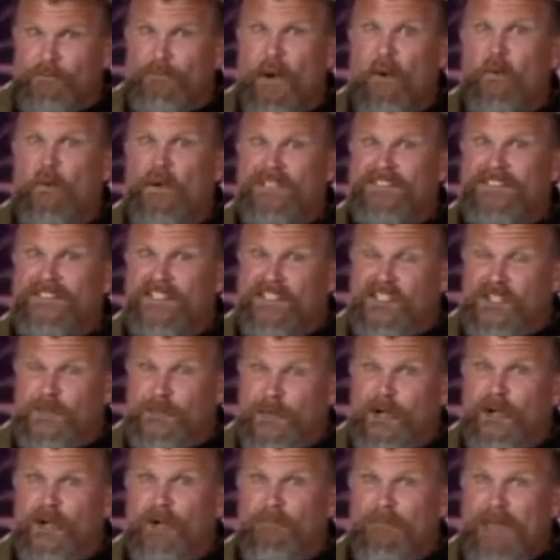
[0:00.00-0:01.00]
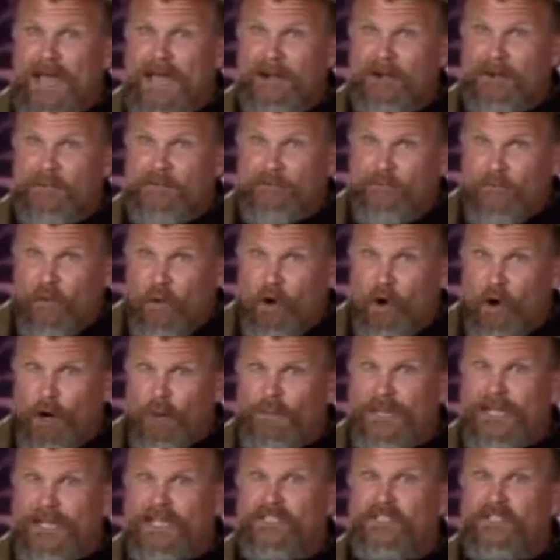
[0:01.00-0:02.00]
but was the spirit matter
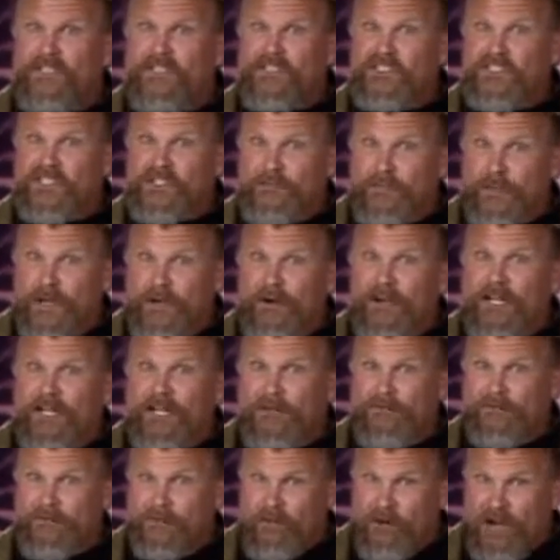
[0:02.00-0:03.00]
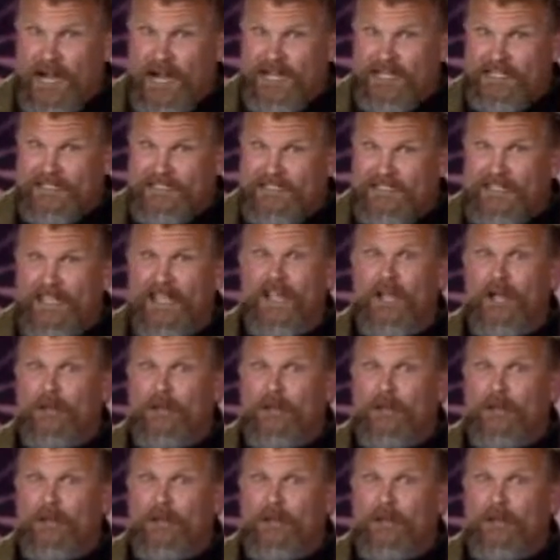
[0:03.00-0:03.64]
formed into the spirit of Christ,